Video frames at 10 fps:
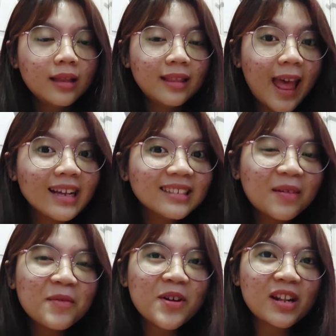Next,
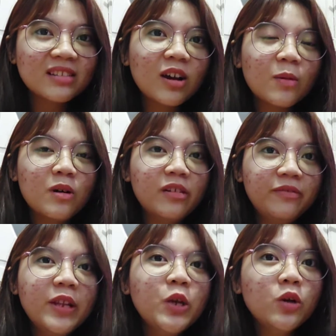I'm gonna talk about a
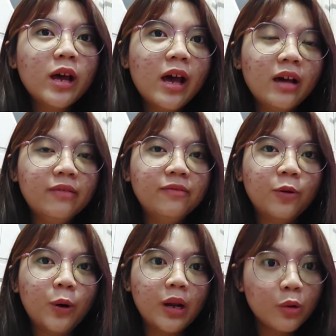video that I have
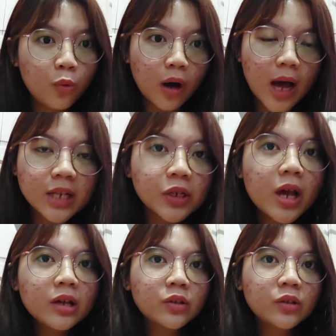already watched.